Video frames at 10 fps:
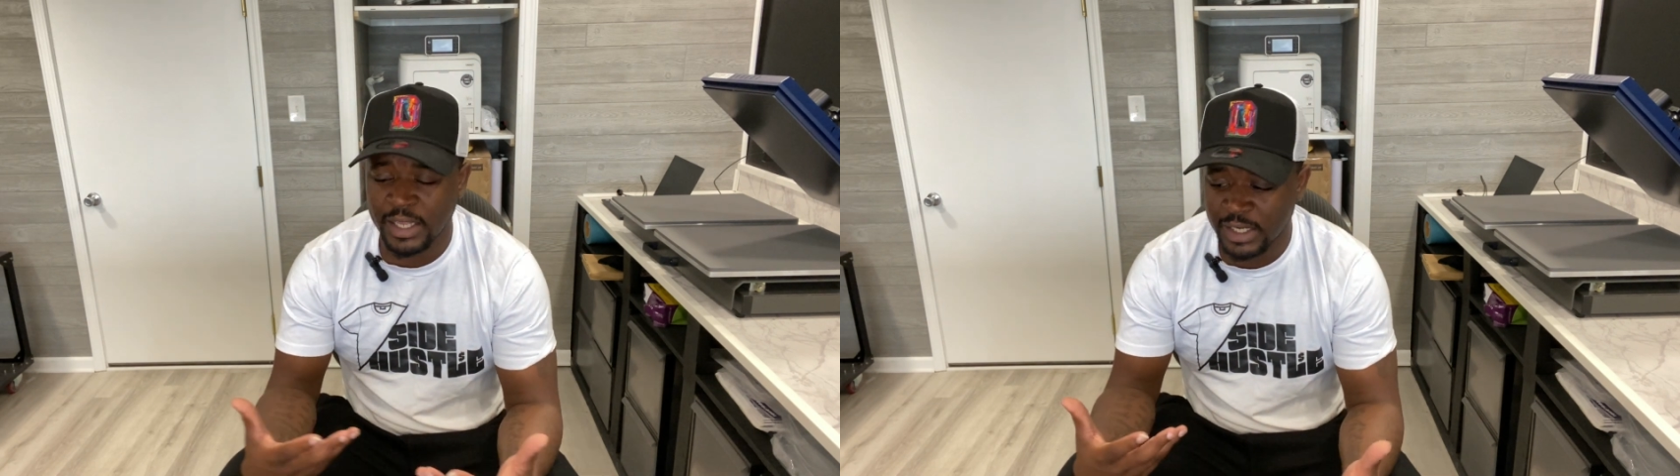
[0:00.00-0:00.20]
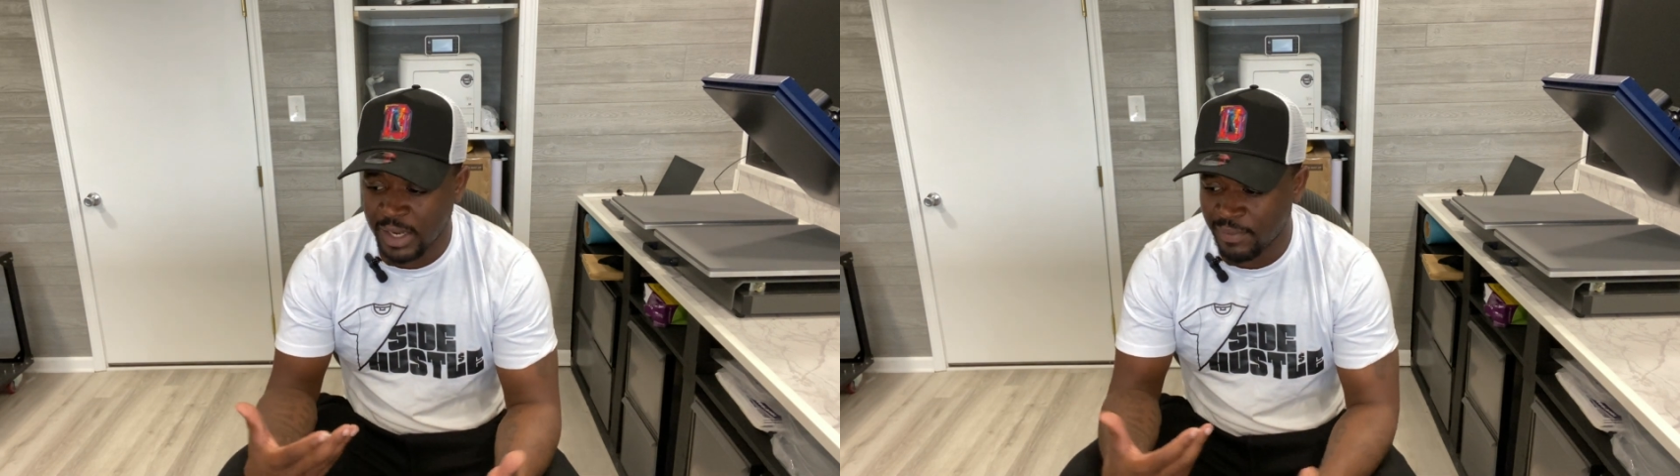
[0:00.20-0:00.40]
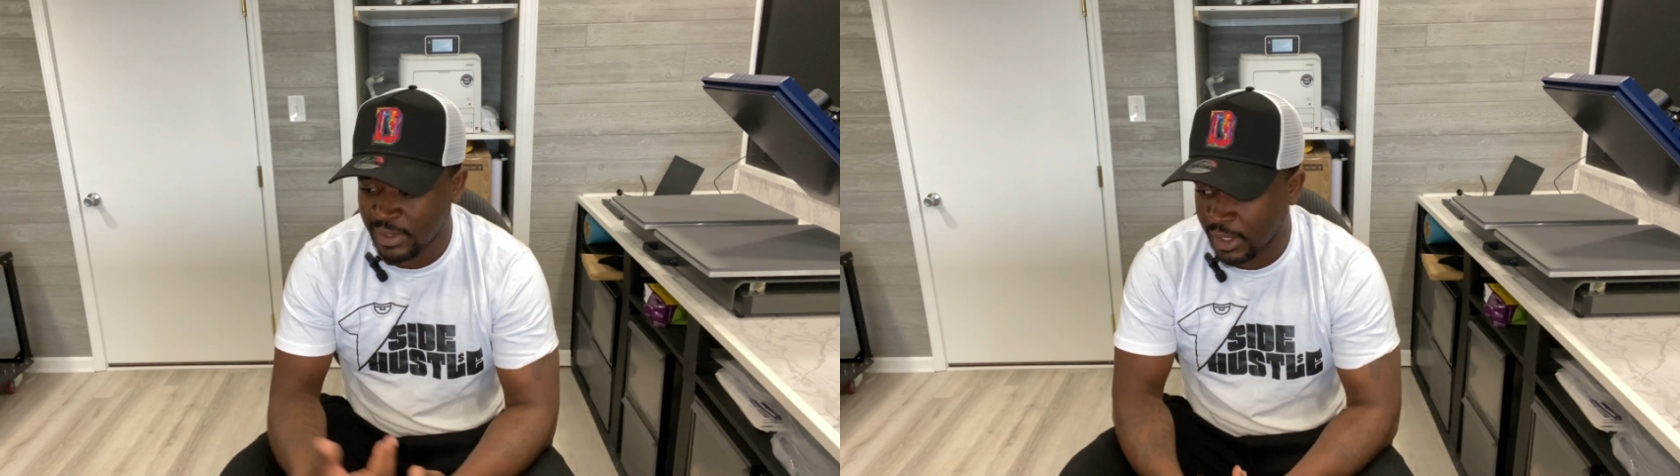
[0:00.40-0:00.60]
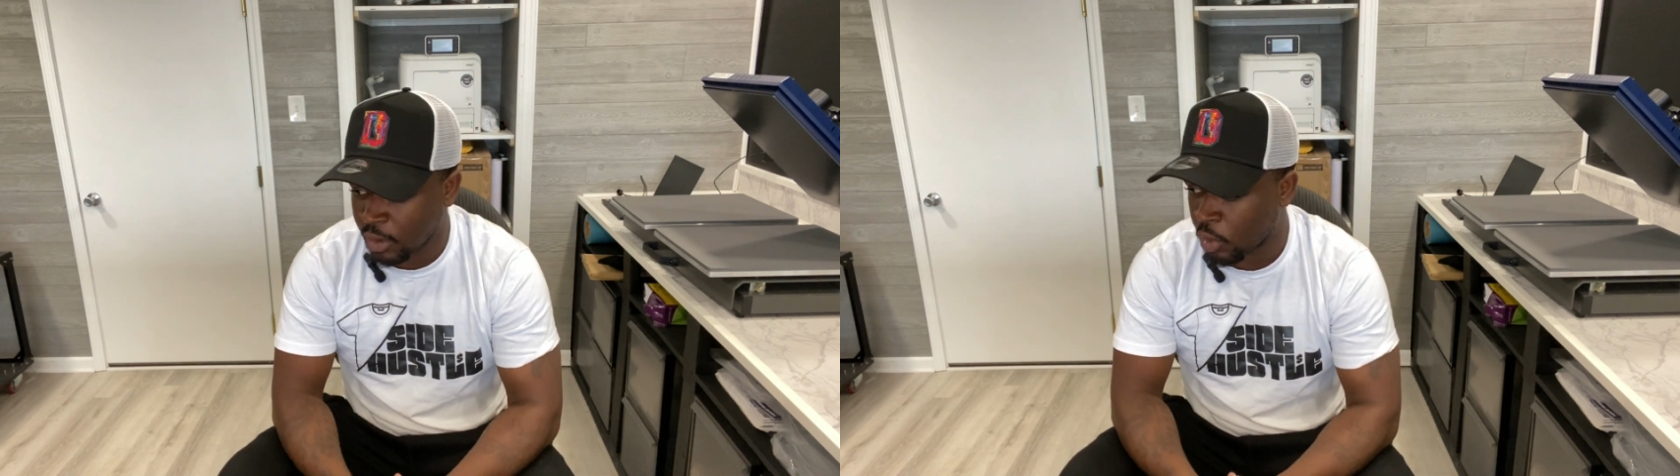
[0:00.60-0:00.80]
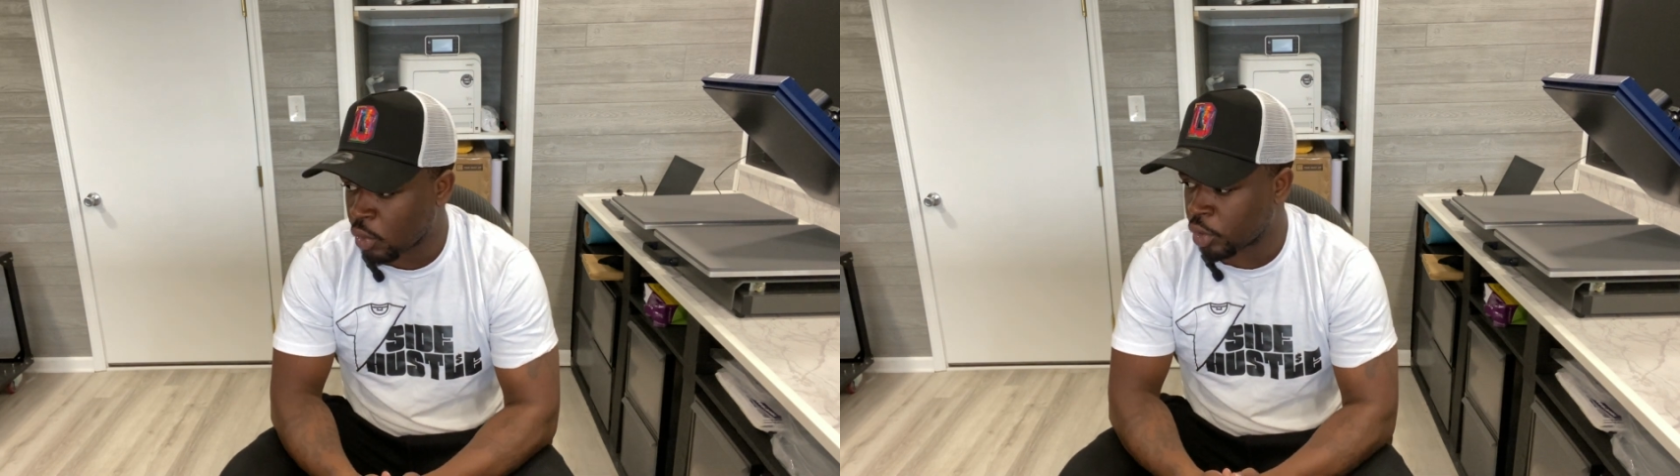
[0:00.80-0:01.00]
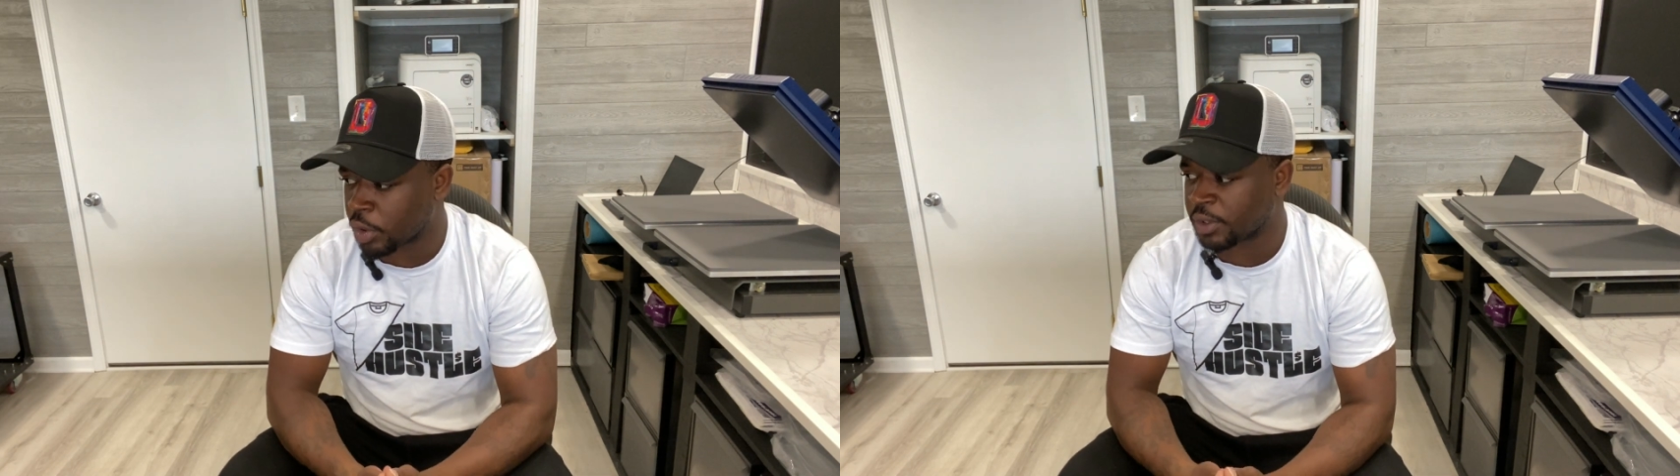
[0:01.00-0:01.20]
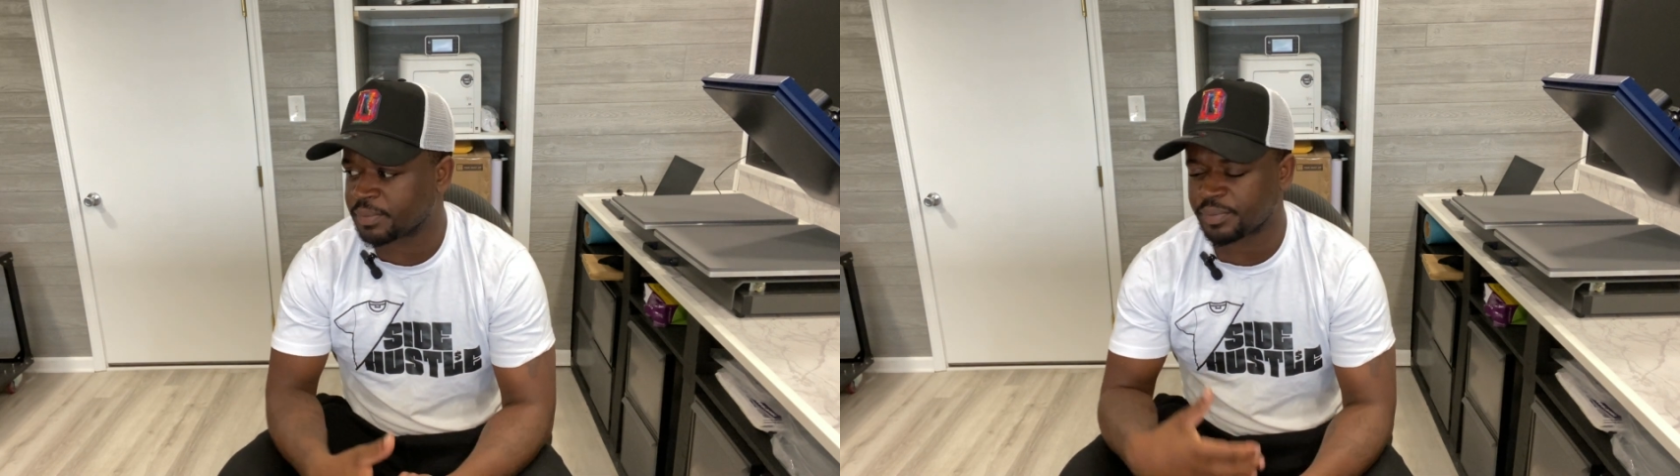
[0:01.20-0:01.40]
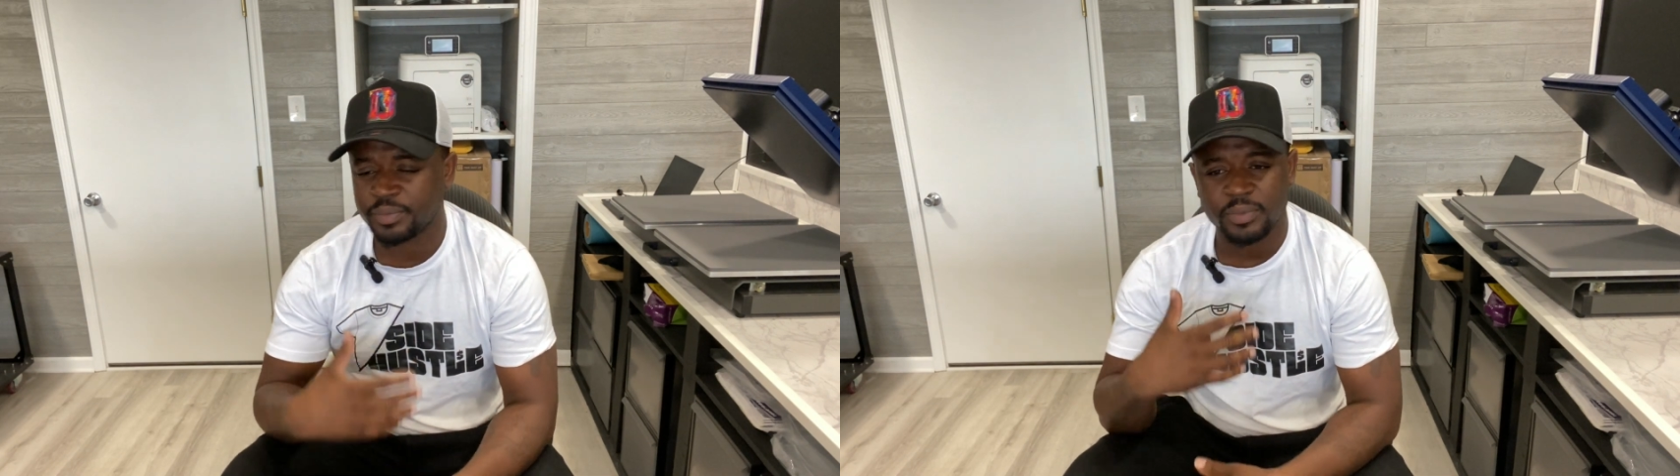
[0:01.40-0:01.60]
getting everything in
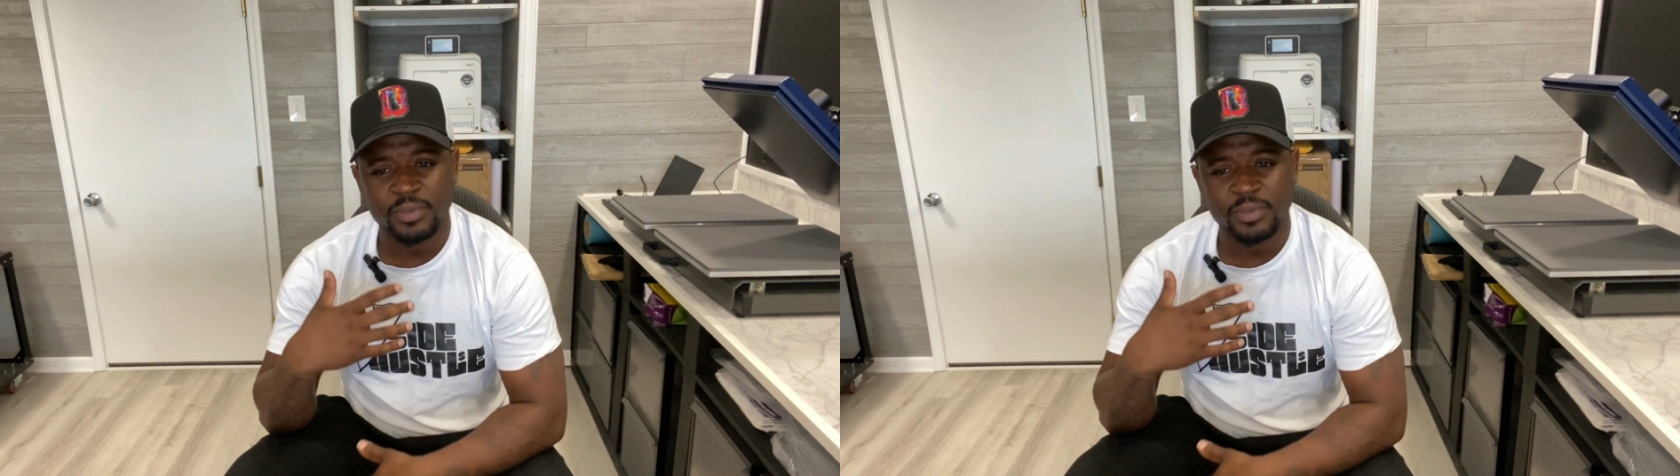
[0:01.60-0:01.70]
order,